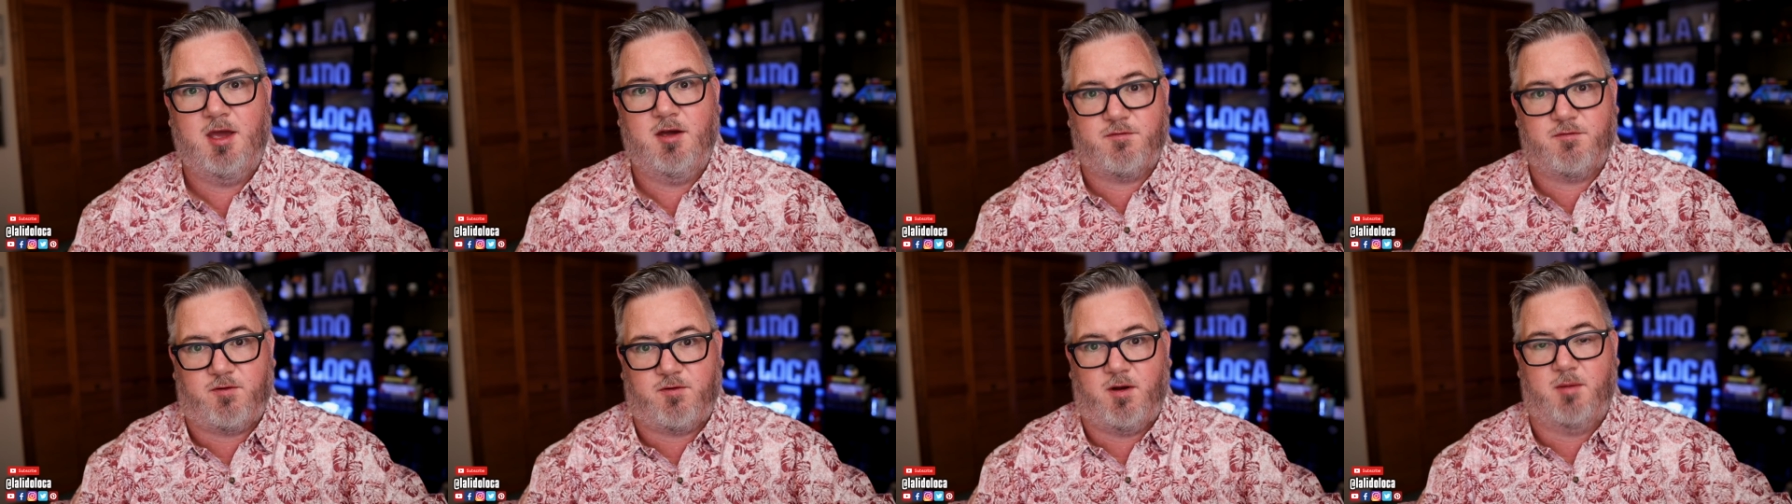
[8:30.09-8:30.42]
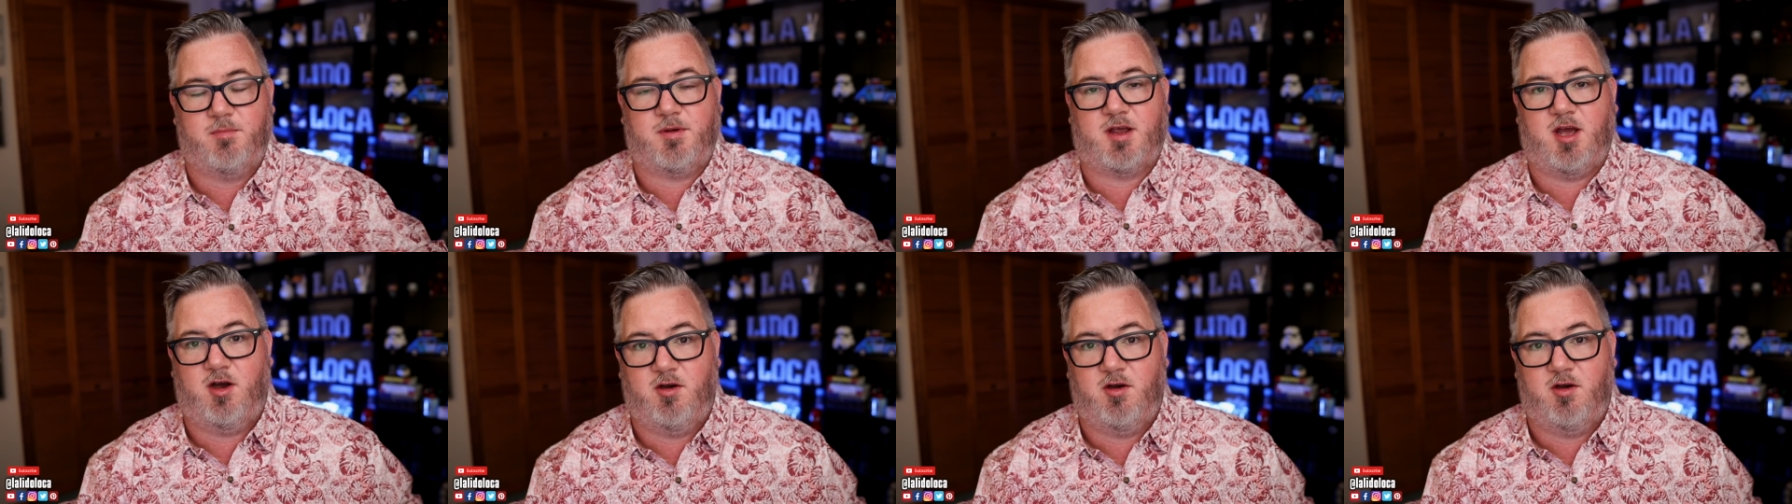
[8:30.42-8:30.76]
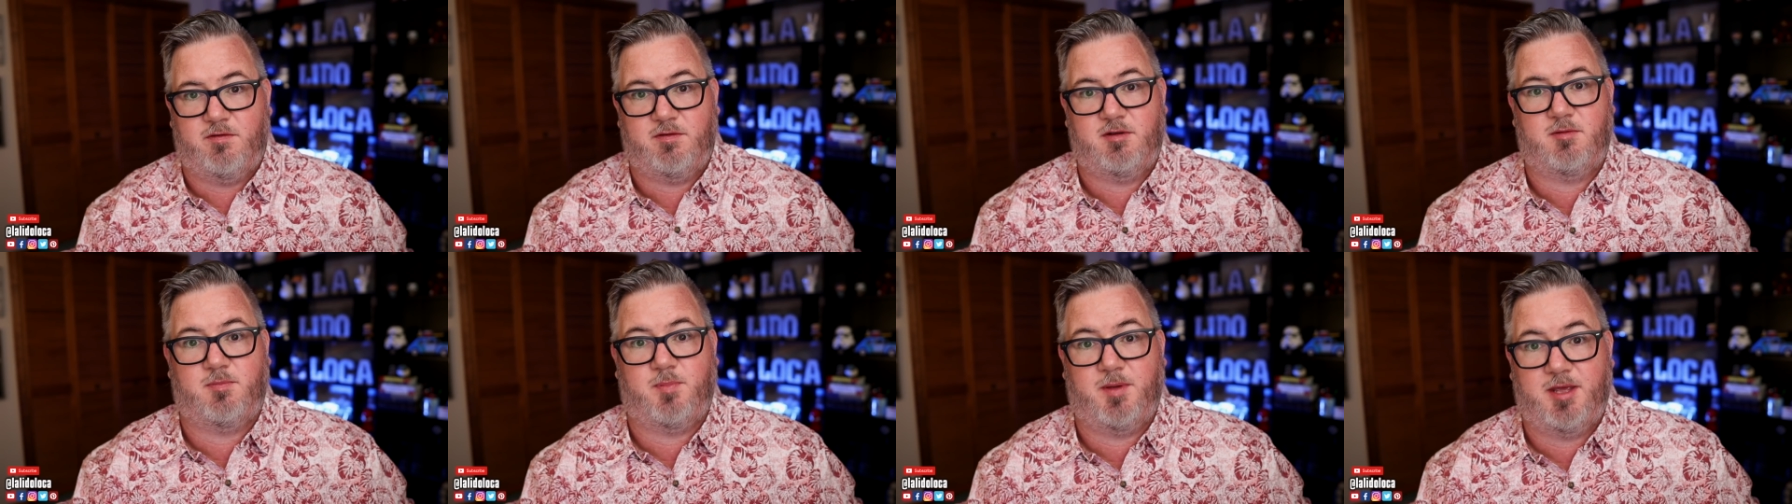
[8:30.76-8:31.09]
from
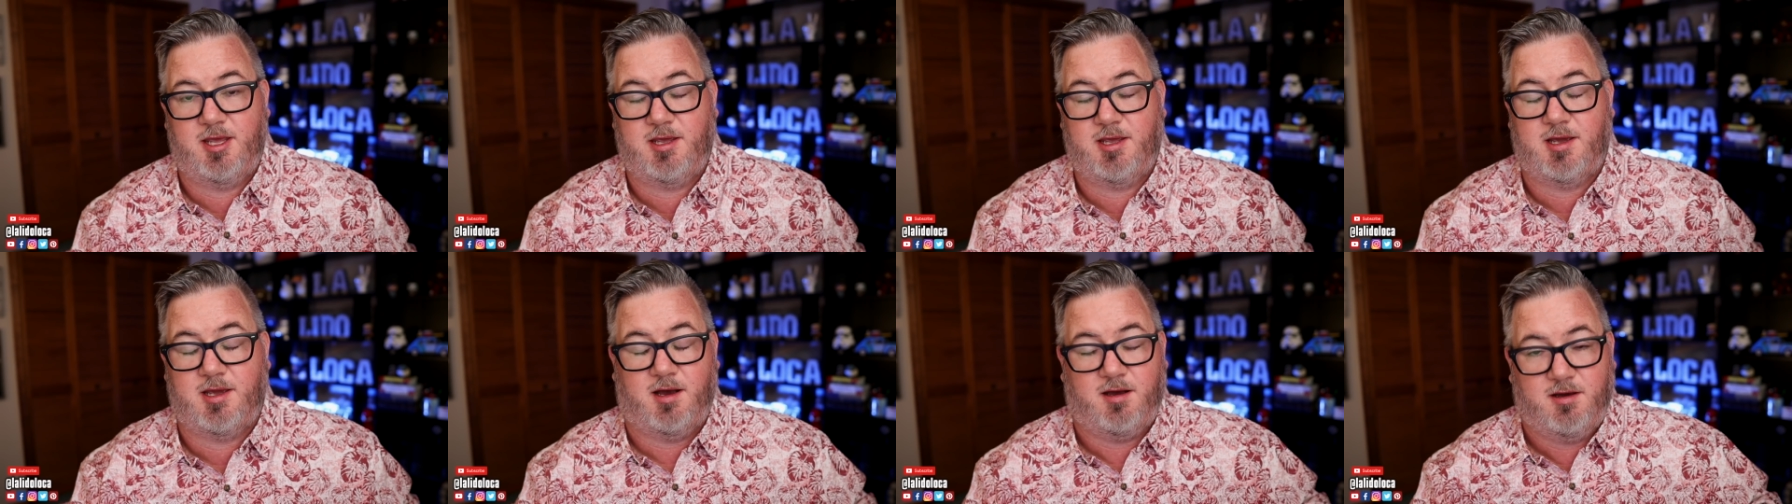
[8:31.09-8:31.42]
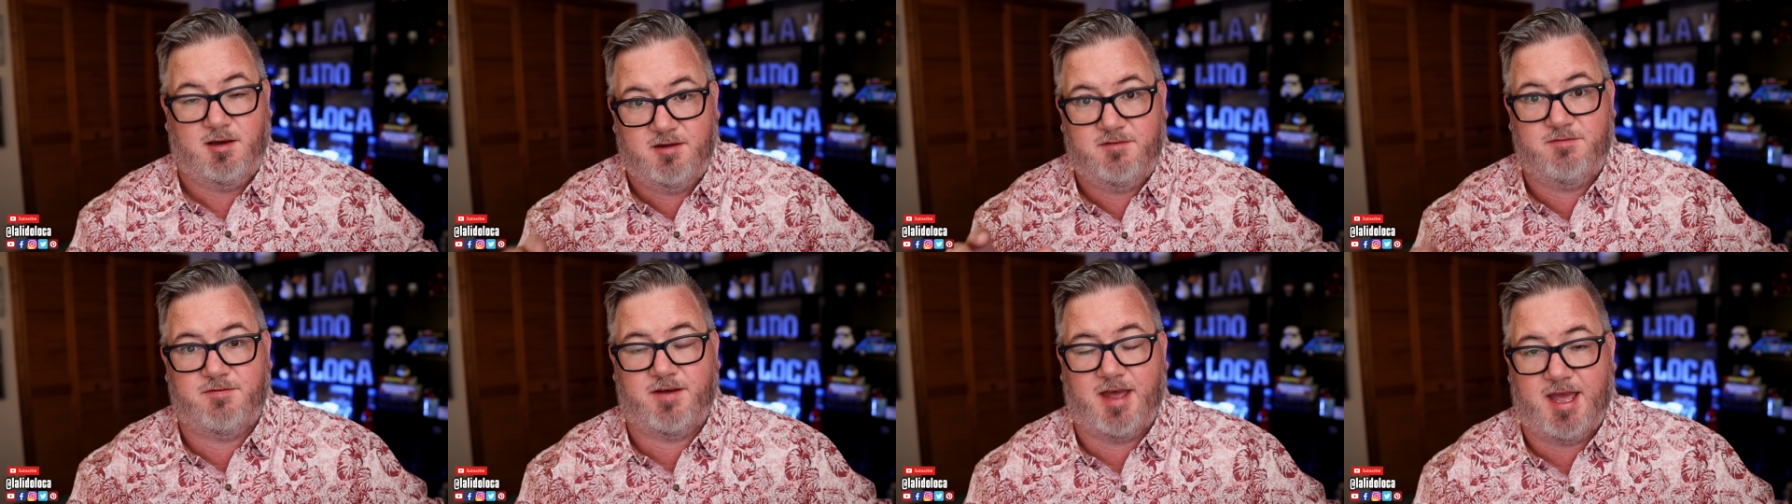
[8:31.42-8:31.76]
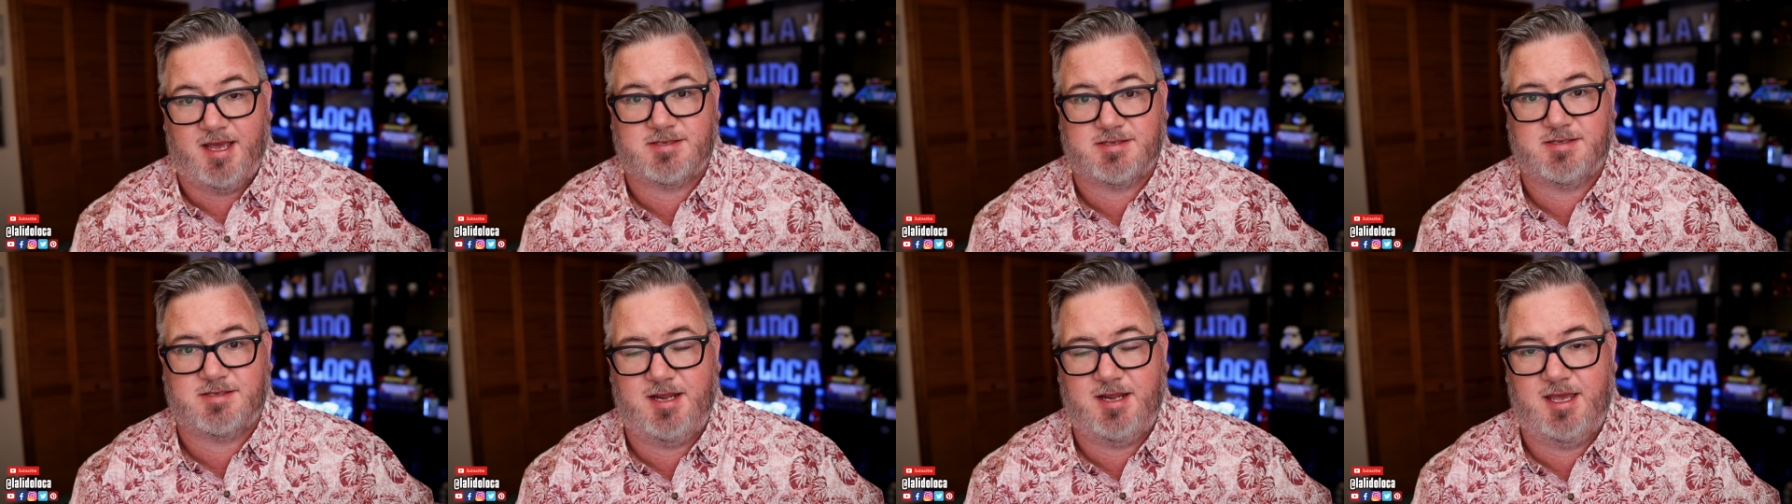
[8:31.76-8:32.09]
COVID being
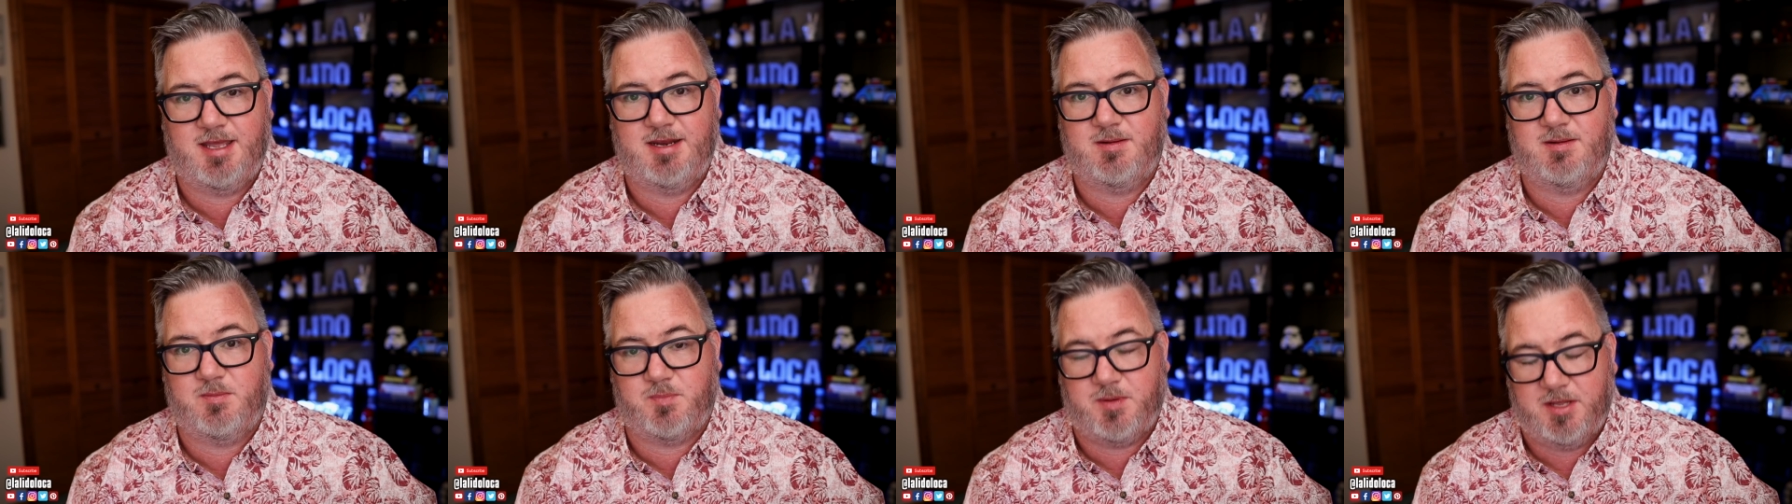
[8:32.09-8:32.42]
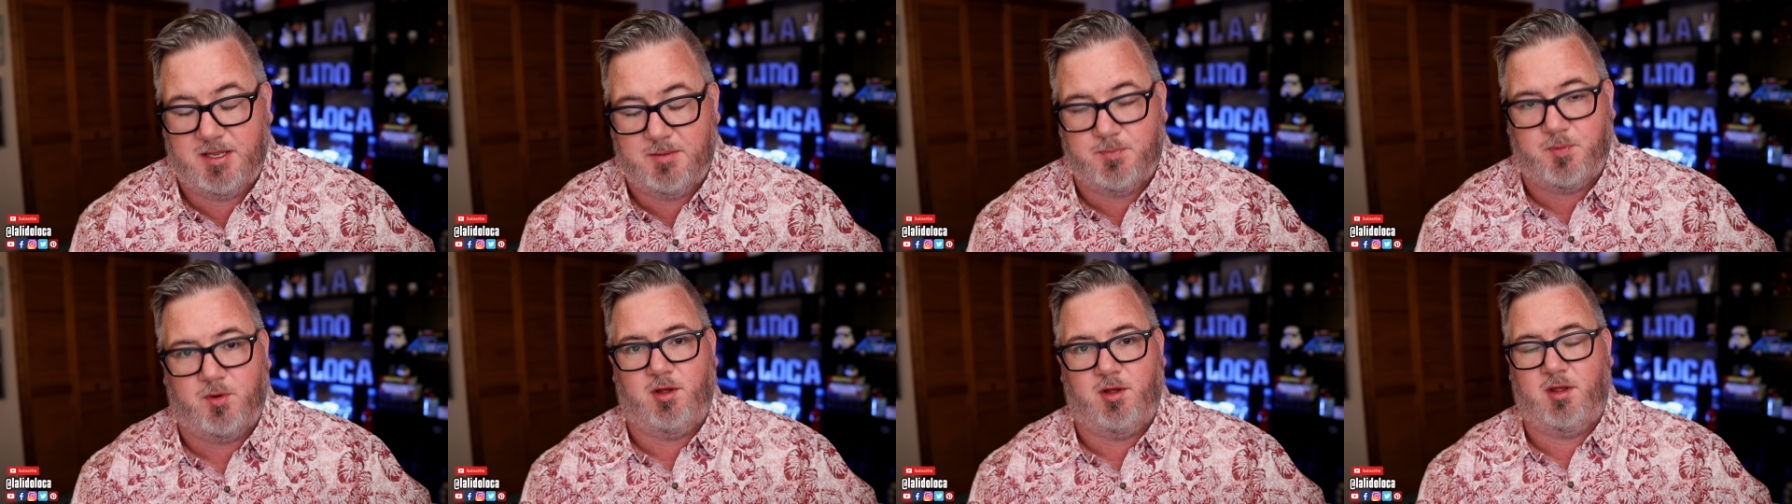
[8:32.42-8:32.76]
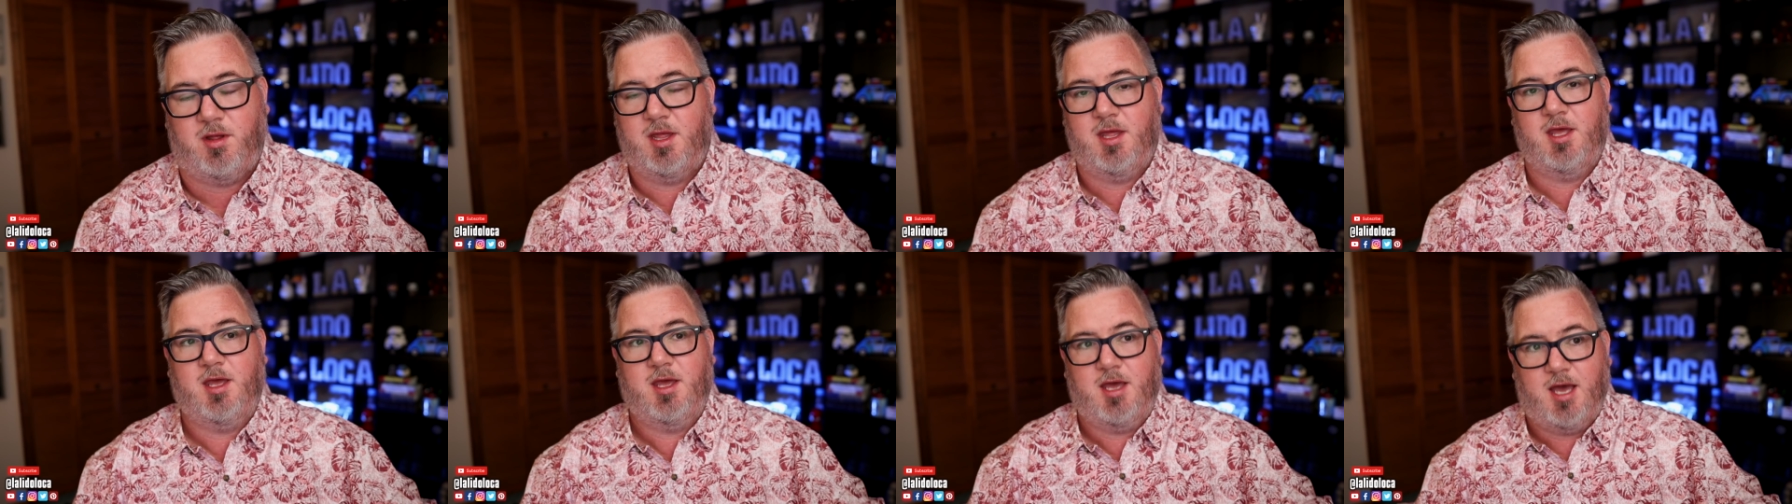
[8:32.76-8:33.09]
unvaccinated
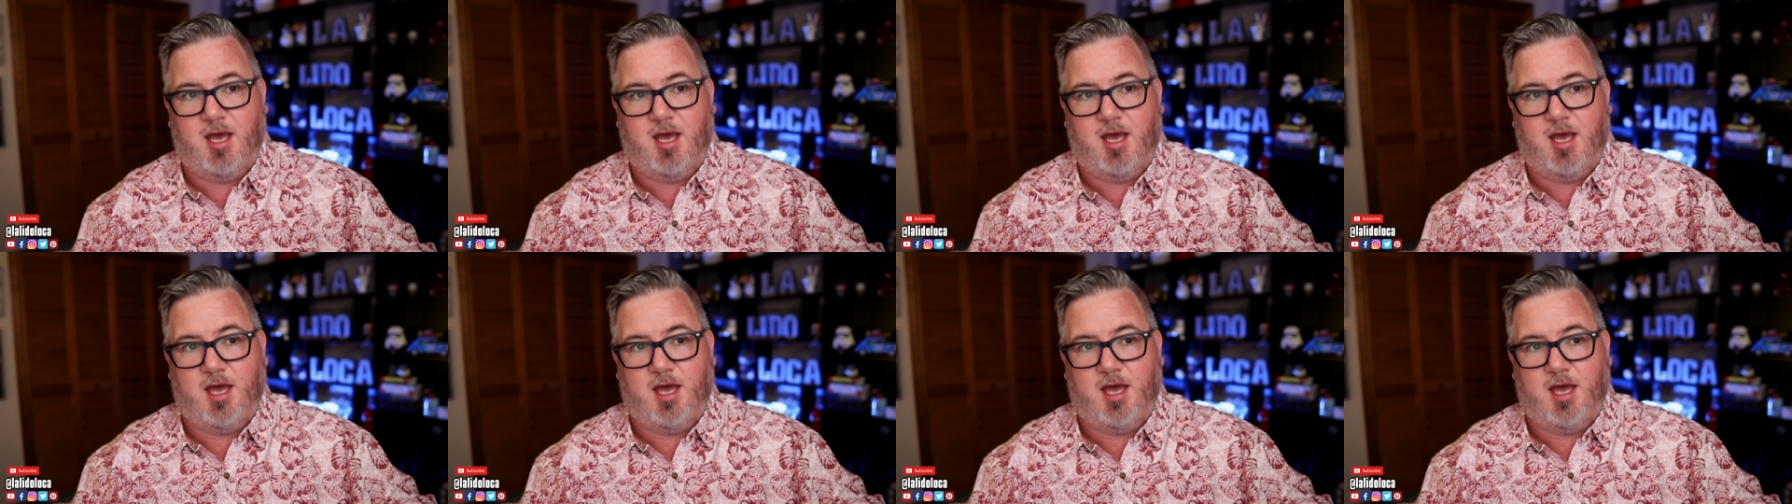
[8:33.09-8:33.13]
people,